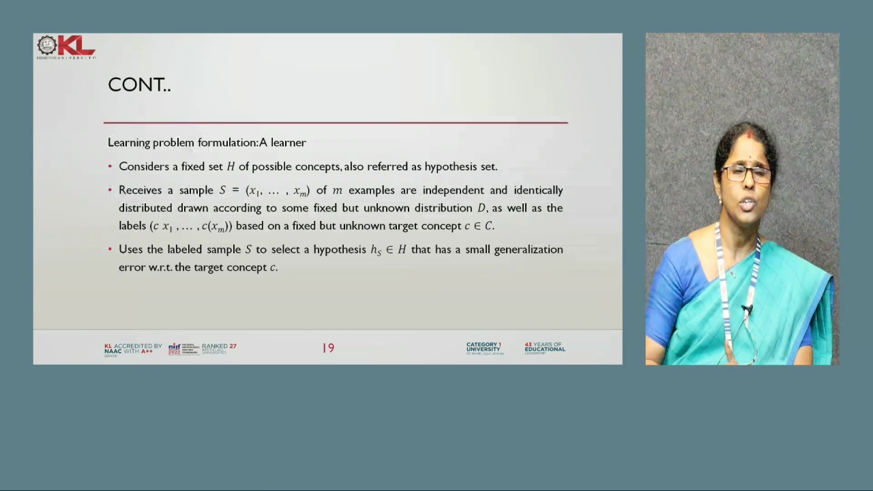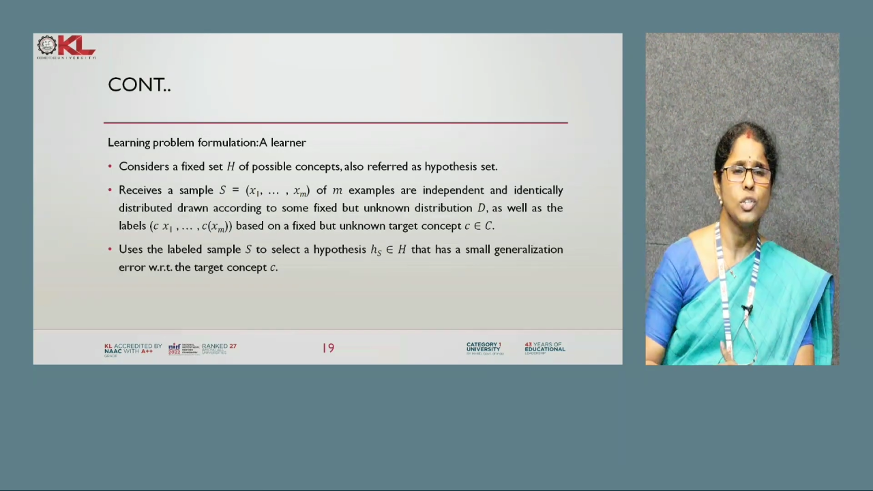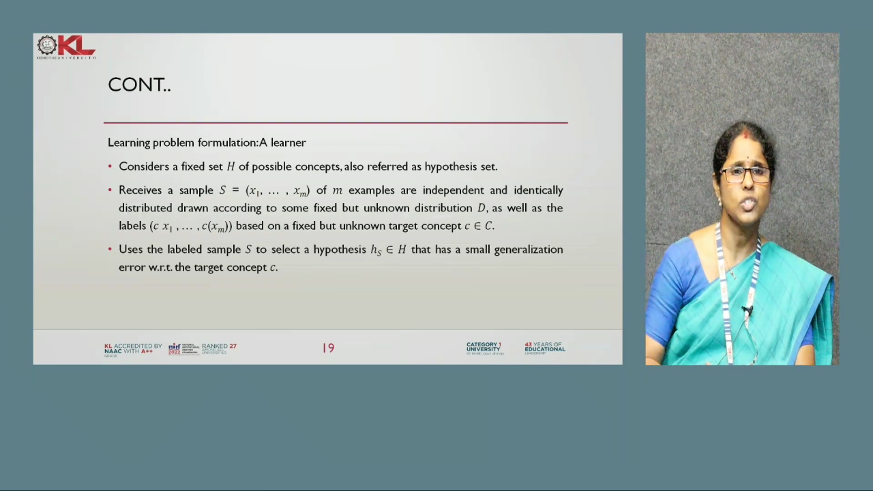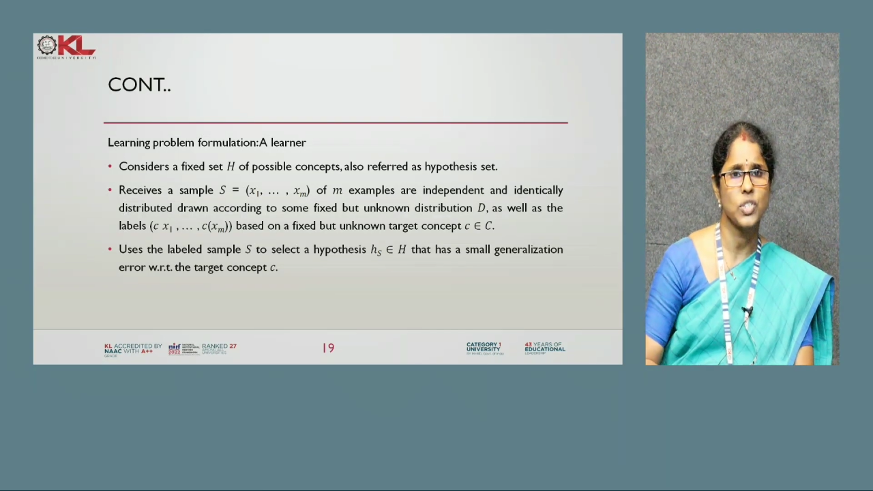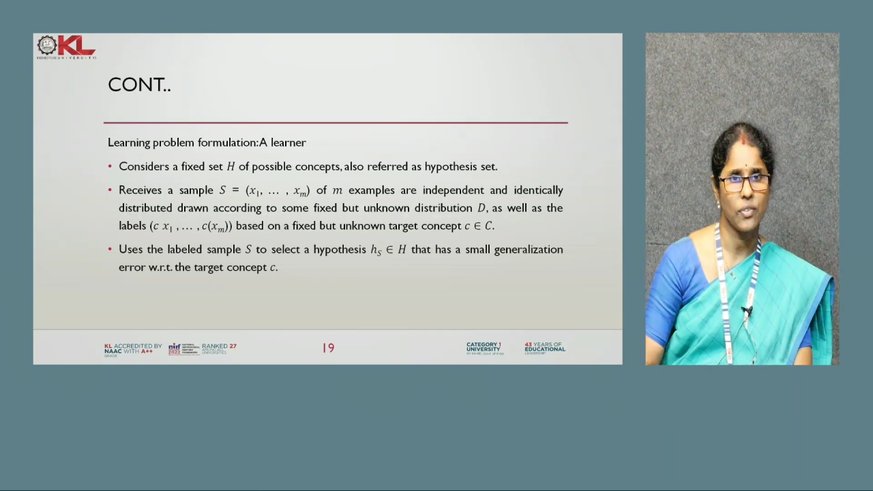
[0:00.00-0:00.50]

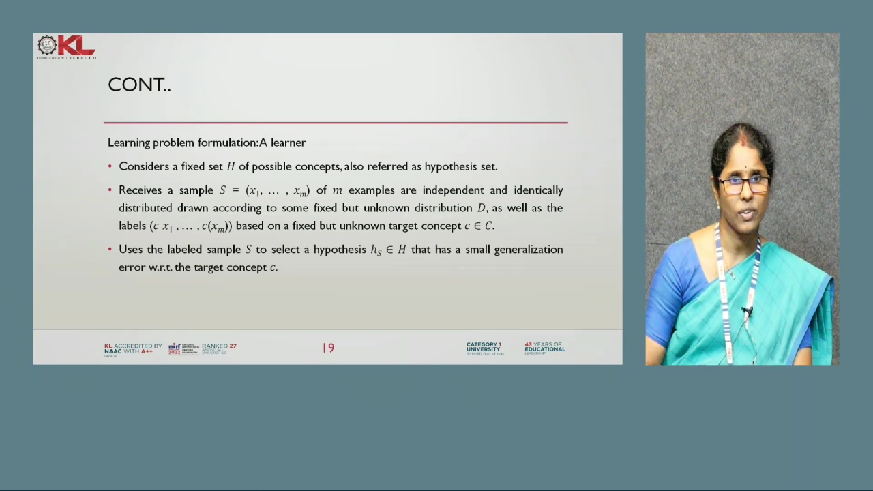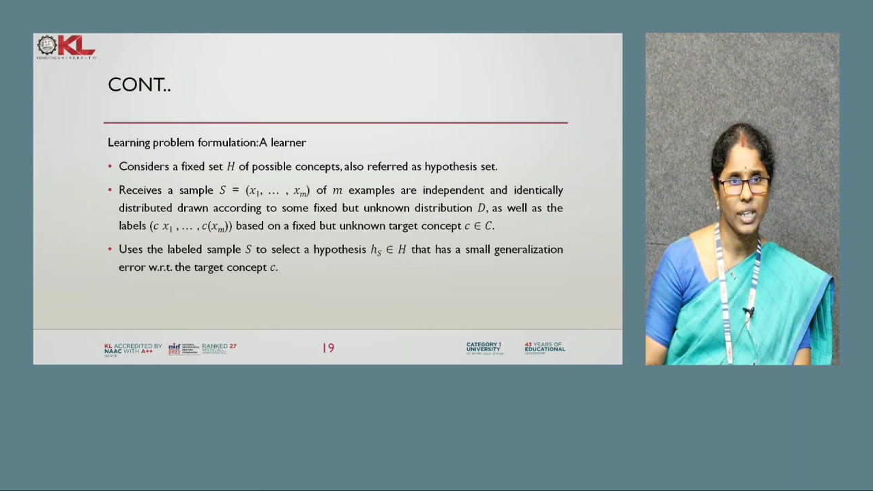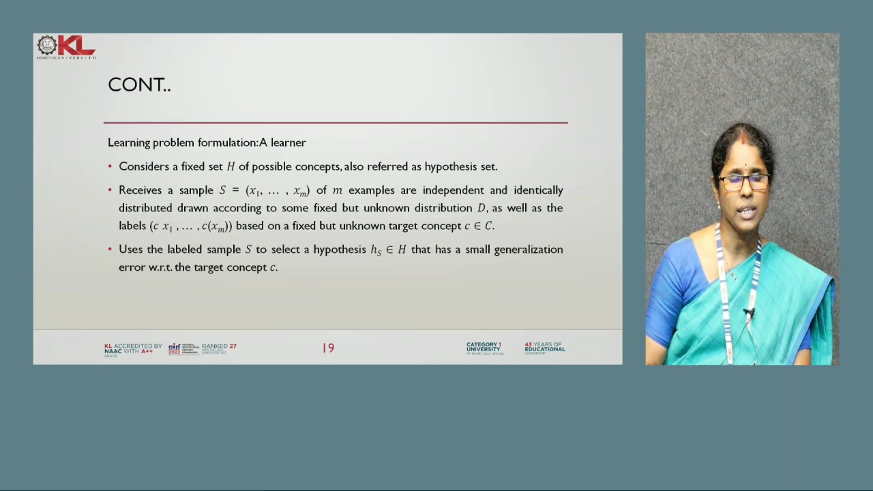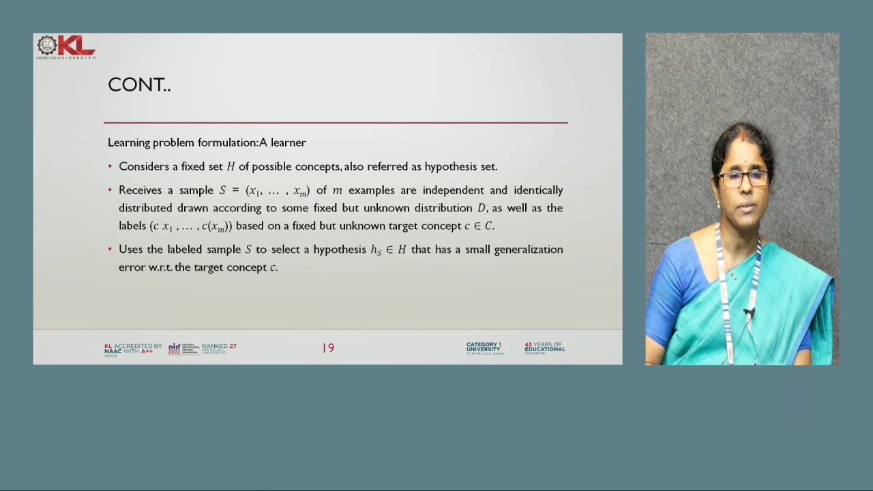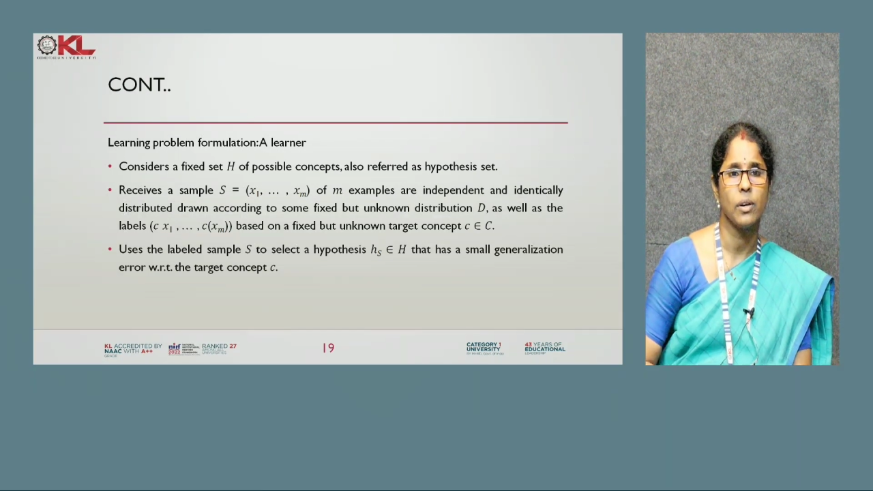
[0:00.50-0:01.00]
So
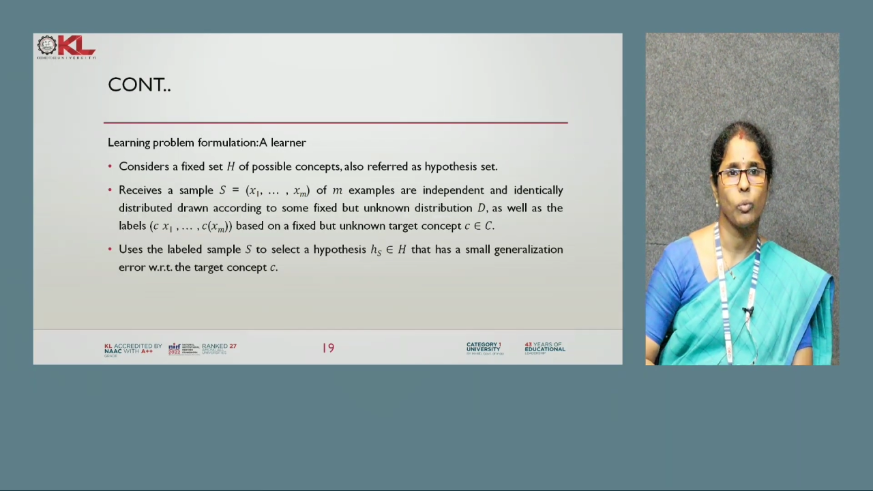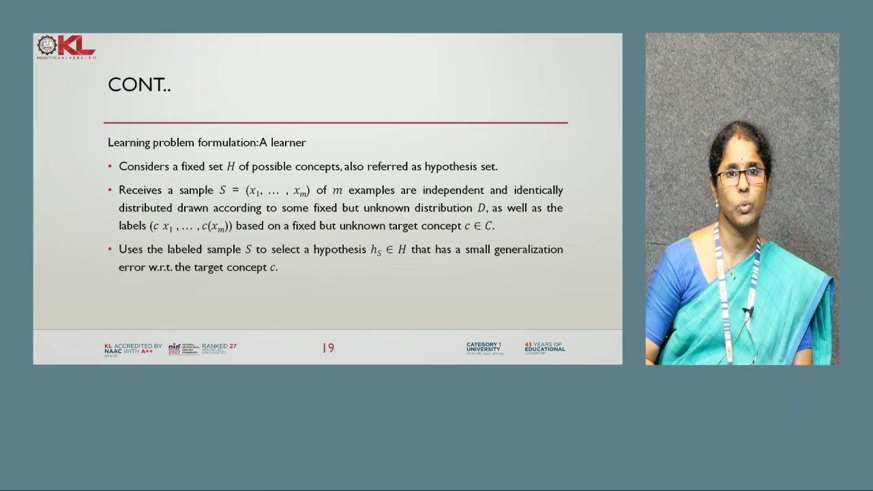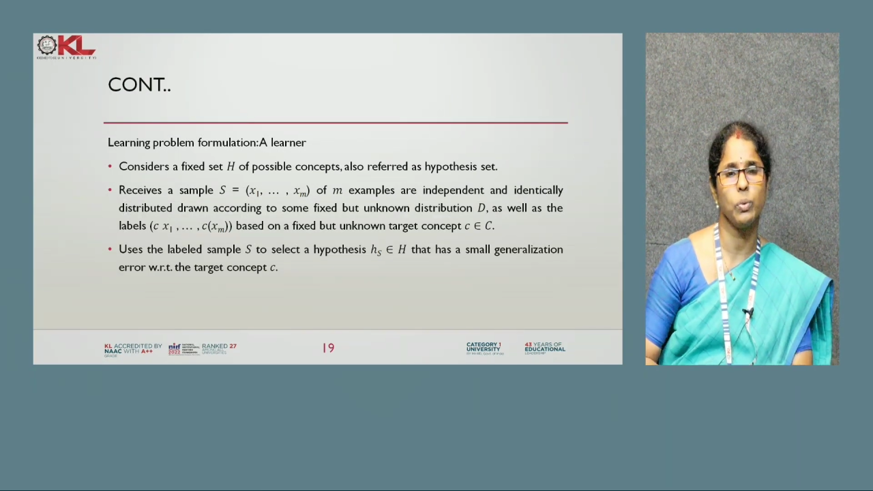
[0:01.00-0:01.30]
generally what